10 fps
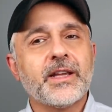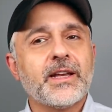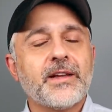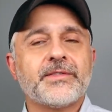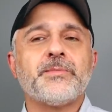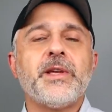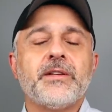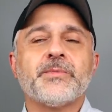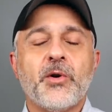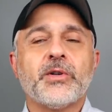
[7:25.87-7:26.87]
Again, I've
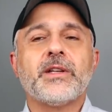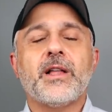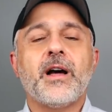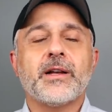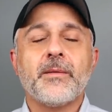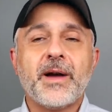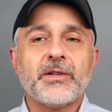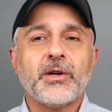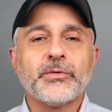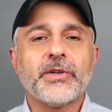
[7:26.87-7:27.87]
spe spoken a lot
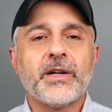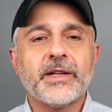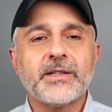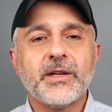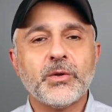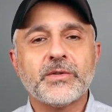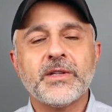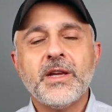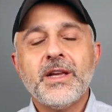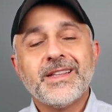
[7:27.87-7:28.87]
about ozonic notes.